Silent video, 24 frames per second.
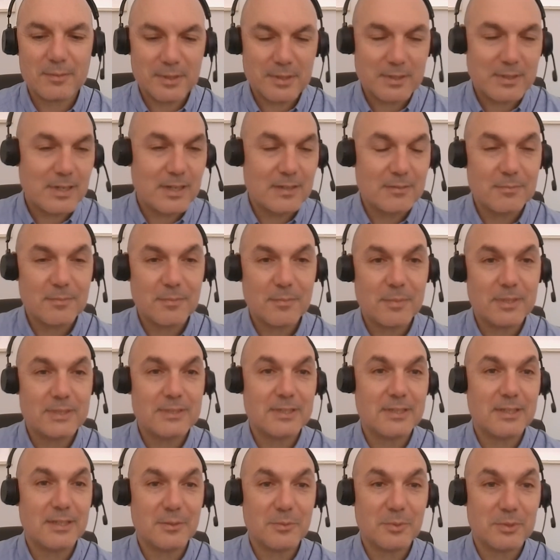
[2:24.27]
yeah,
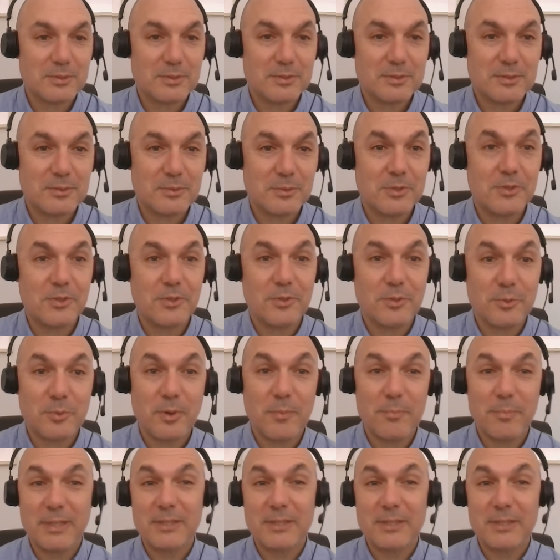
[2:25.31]
basically what you do,